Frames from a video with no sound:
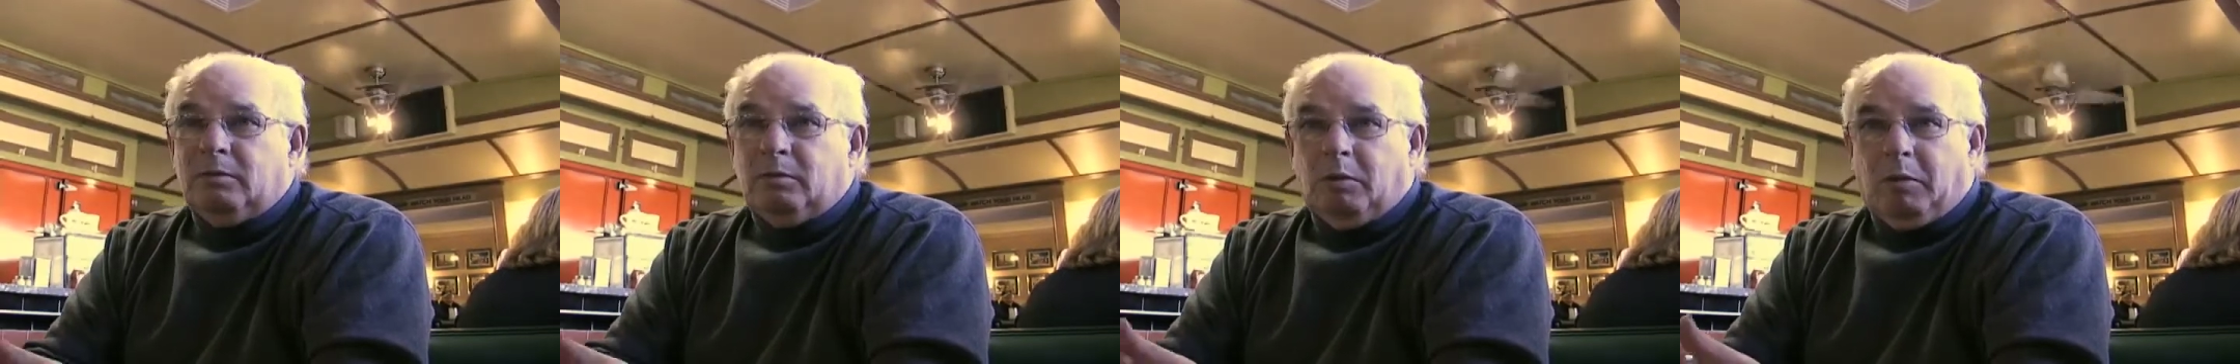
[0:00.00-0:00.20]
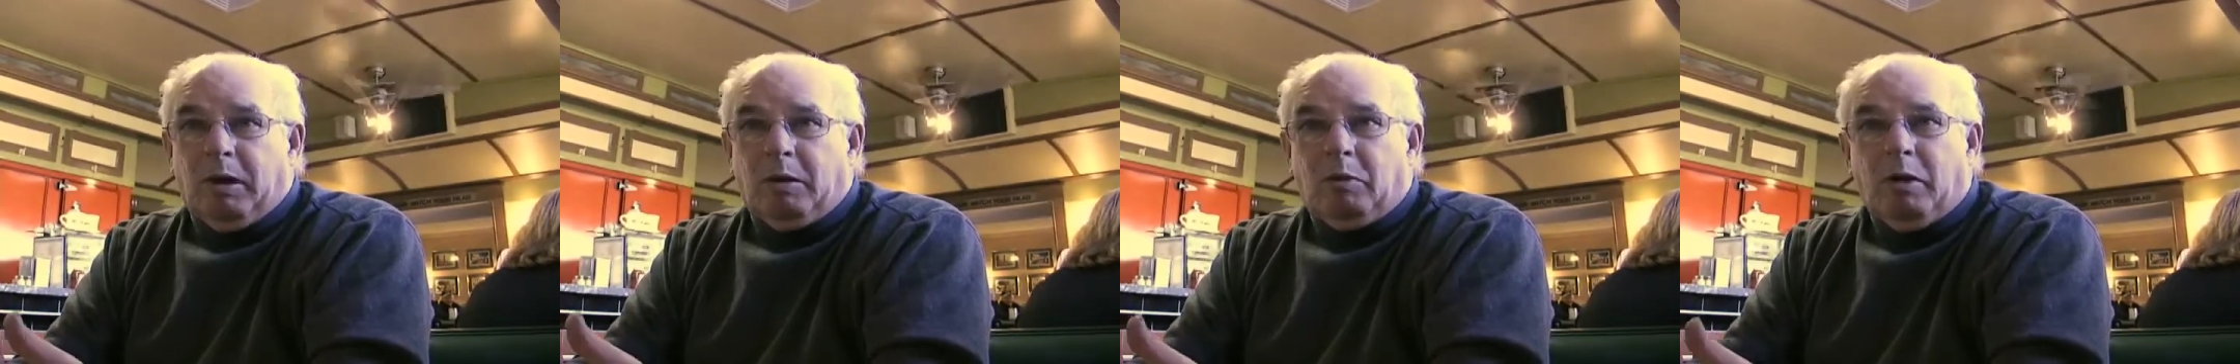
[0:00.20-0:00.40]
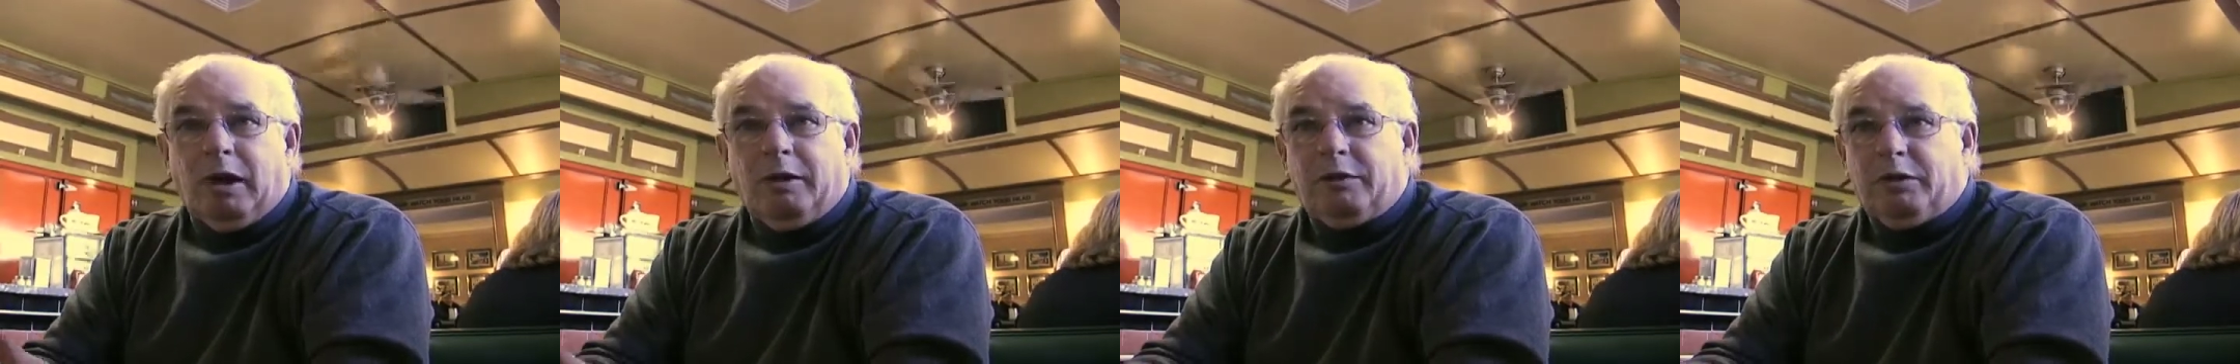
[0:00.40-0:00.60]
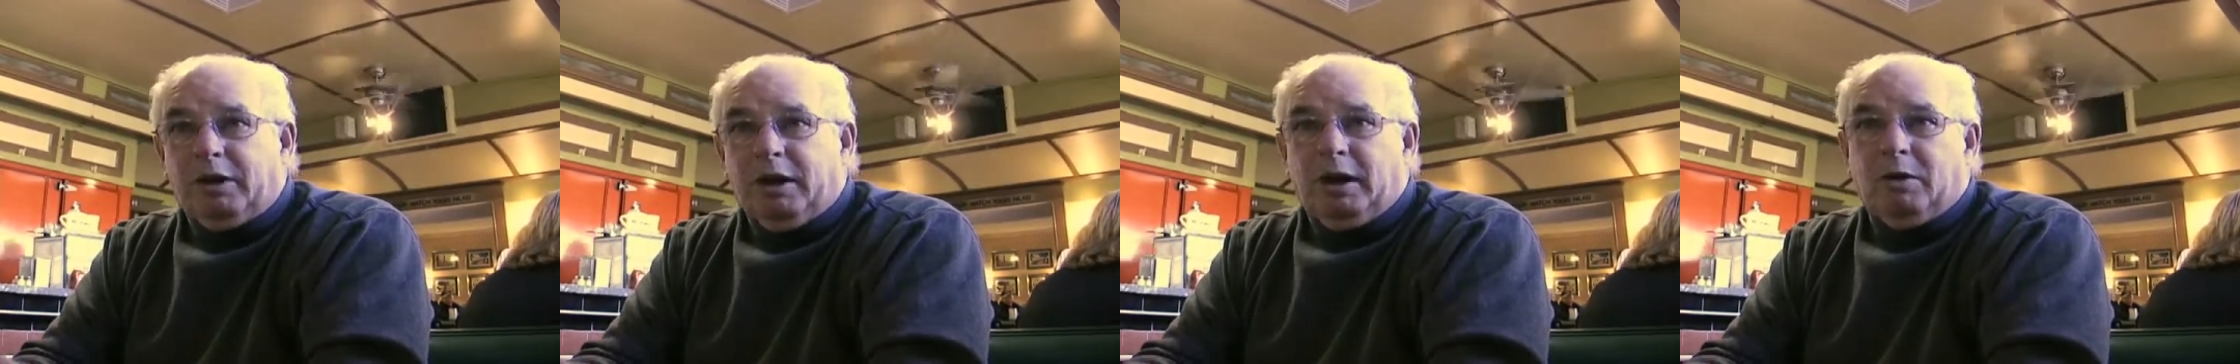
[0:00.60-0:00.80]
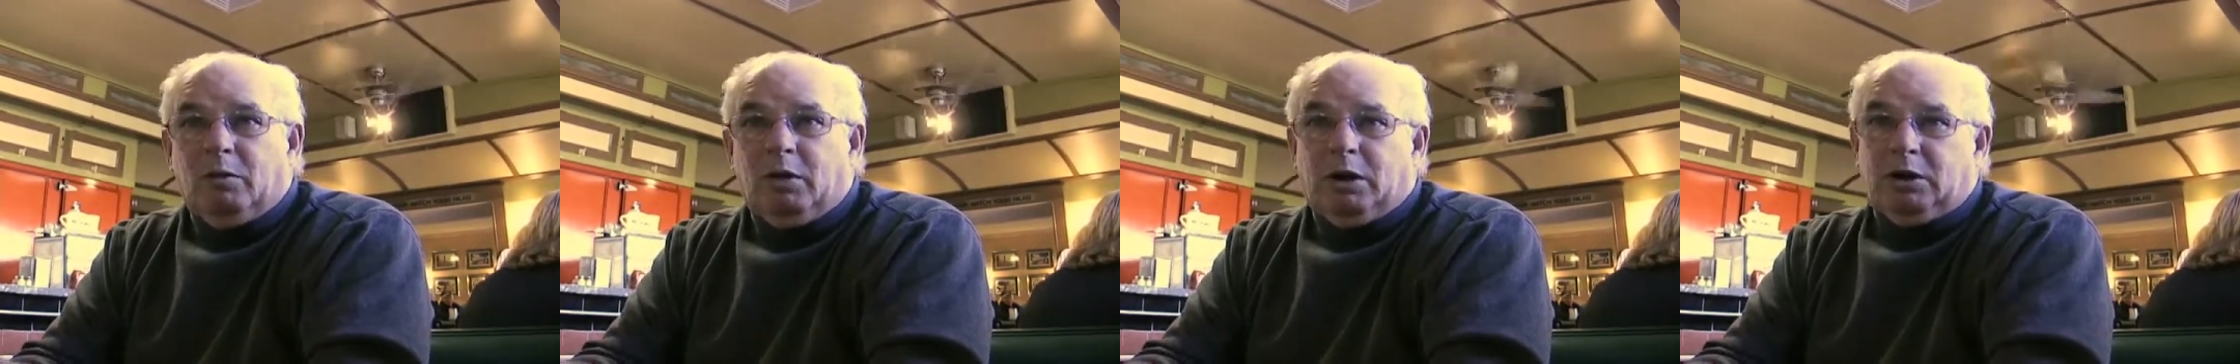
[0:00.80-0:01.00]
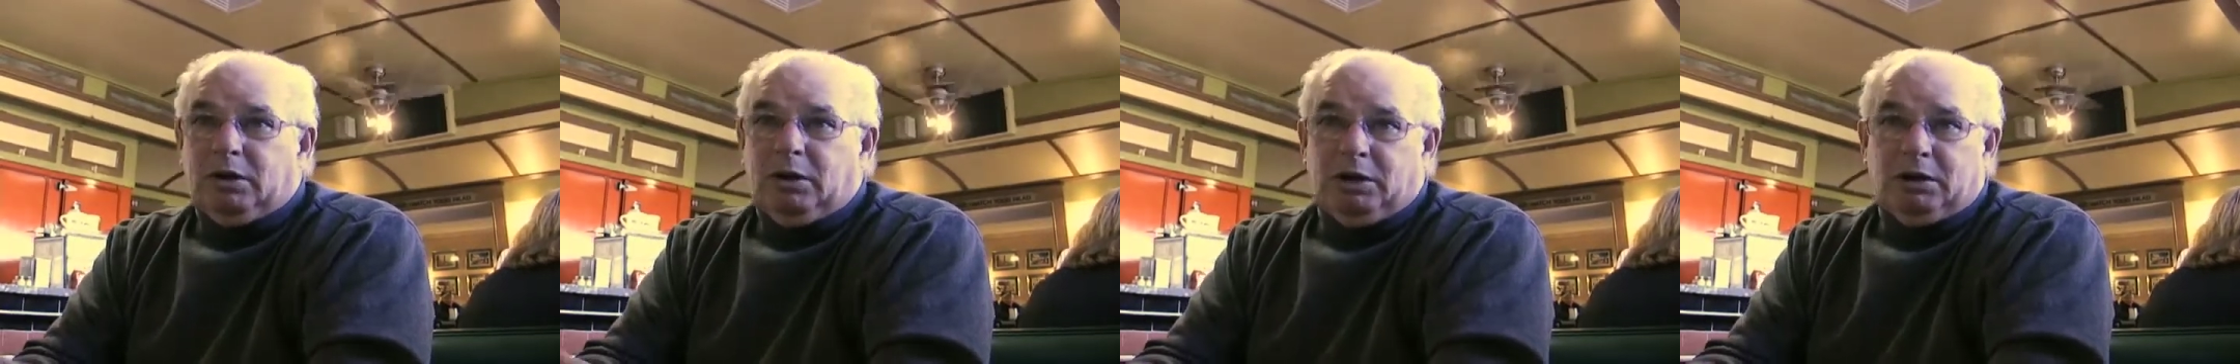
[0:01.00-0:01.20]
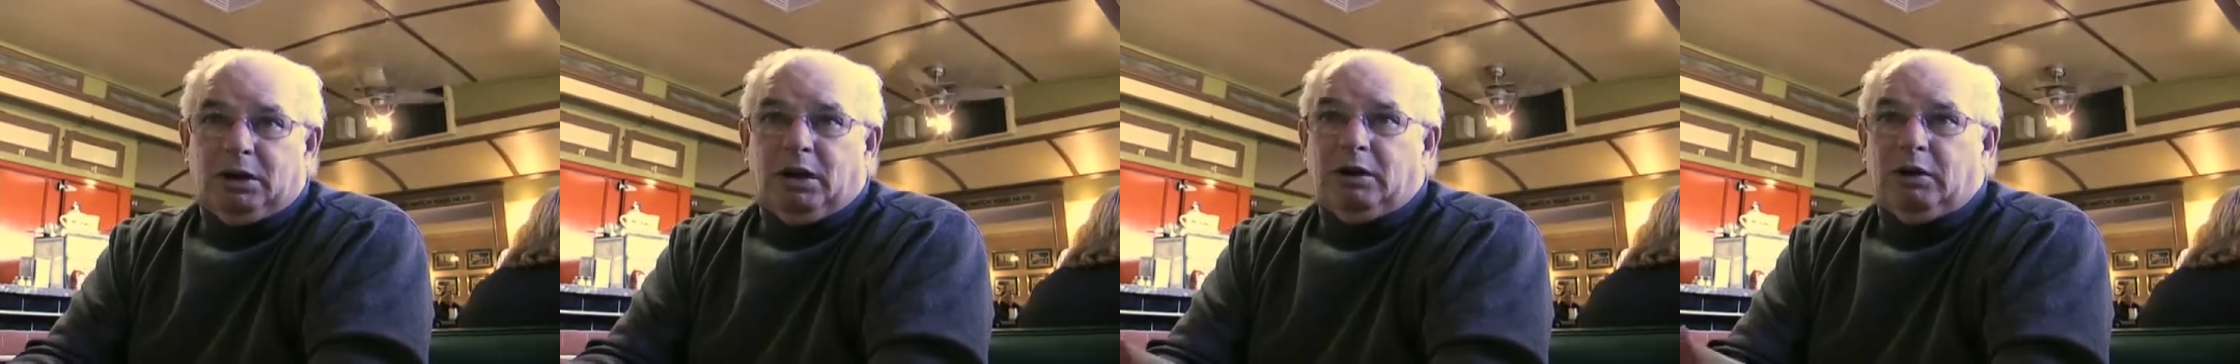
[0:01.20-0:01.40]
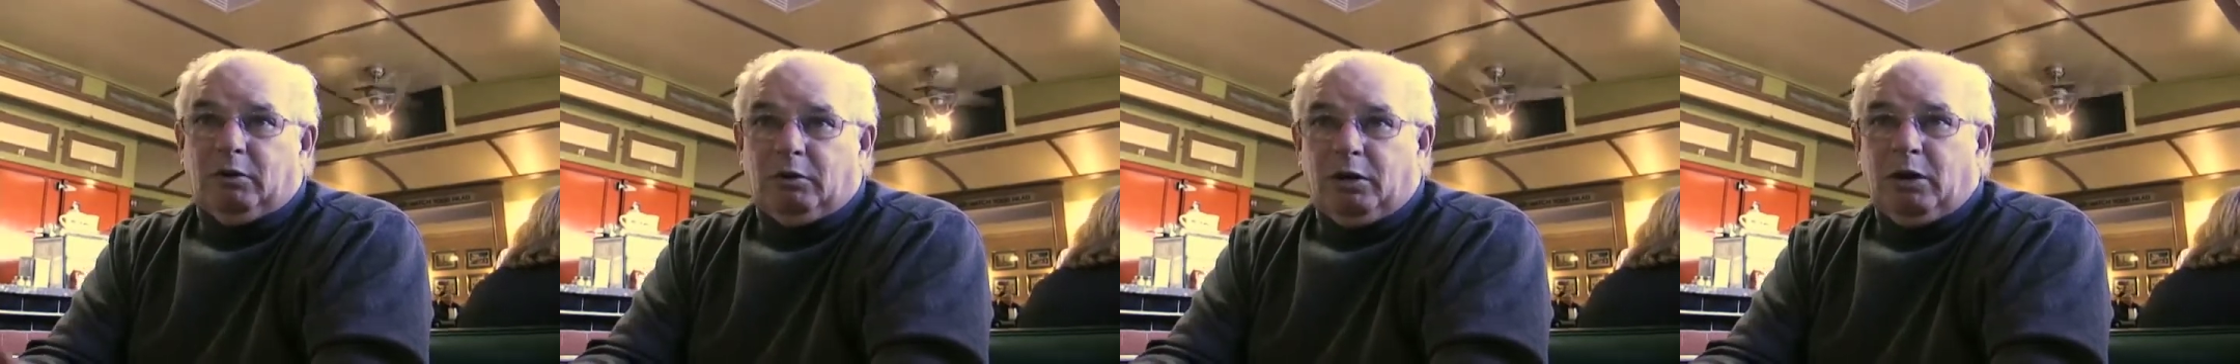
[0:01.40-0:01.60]
my wife and I wanted it
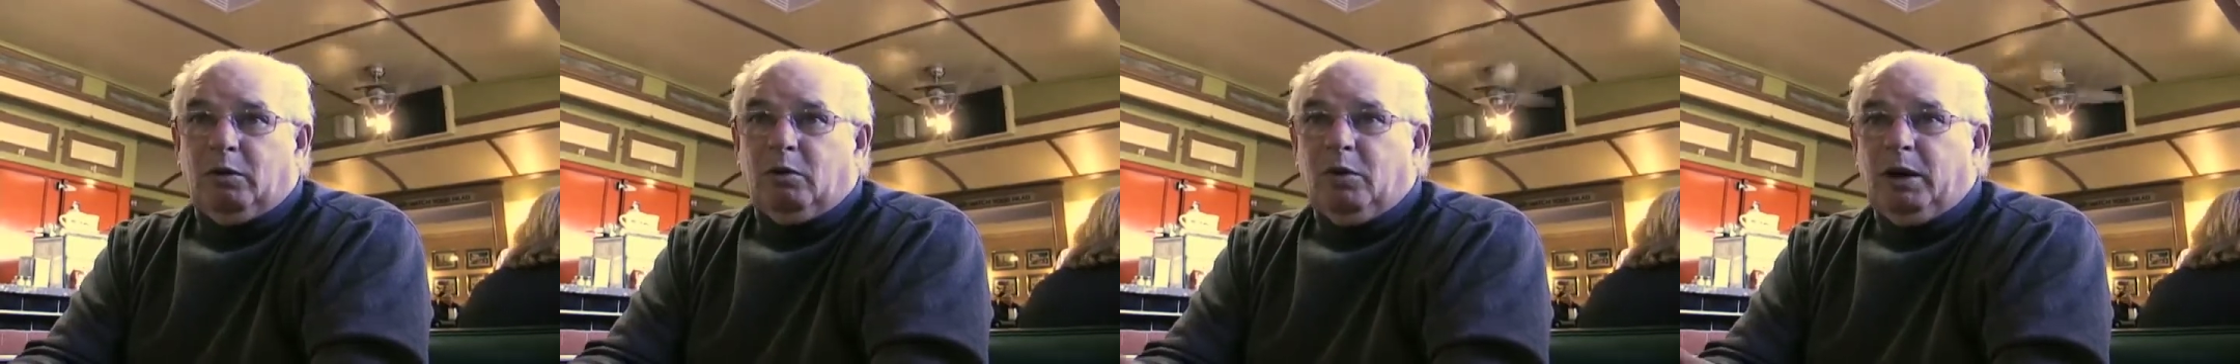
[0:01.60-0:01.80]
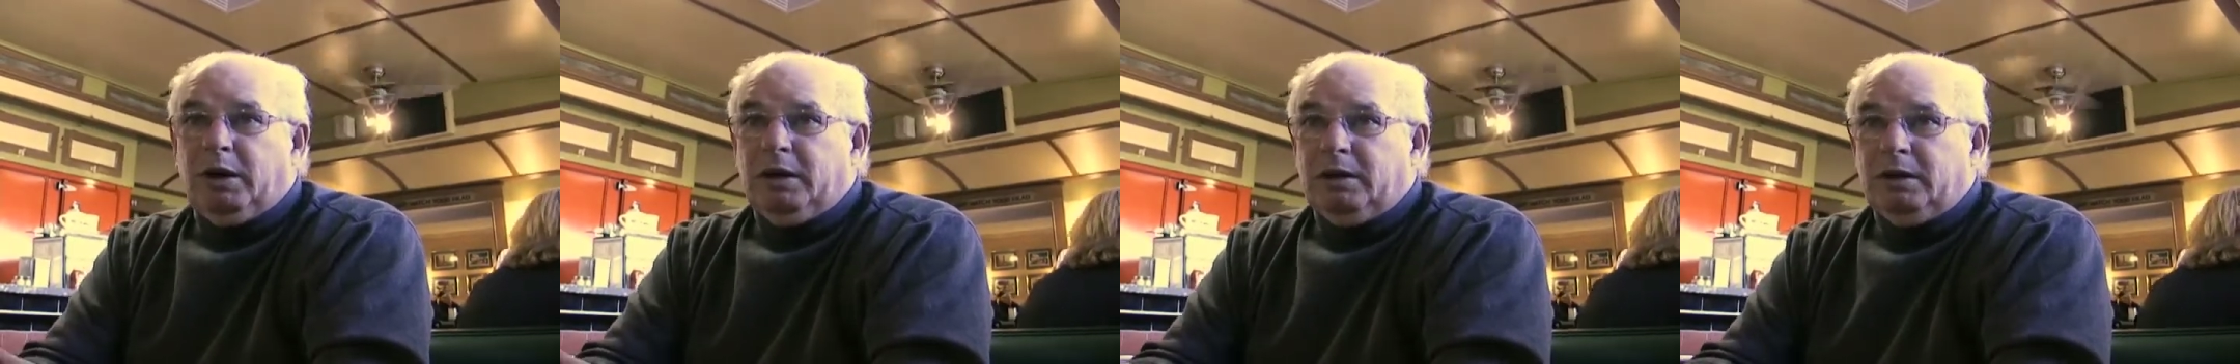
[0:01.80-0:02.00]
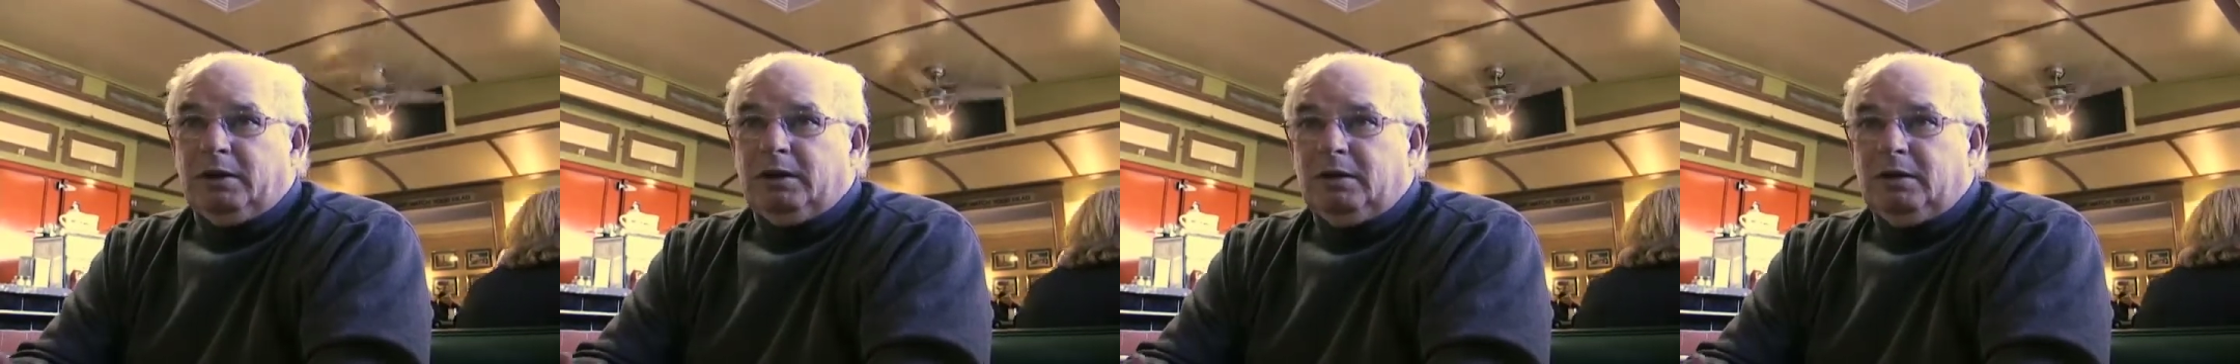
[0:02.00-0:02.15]
done the right way.